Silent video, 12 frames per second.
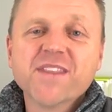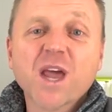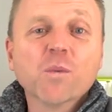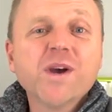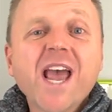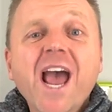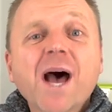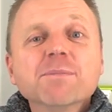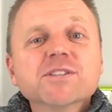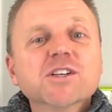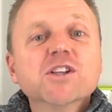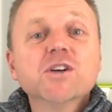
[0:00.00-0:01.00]
and we
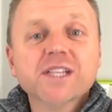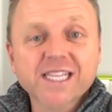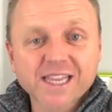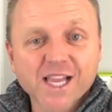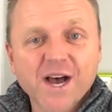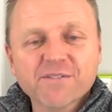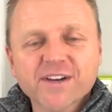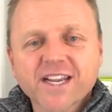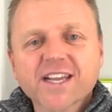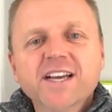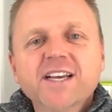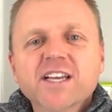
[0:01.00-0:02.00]
absolutely love it.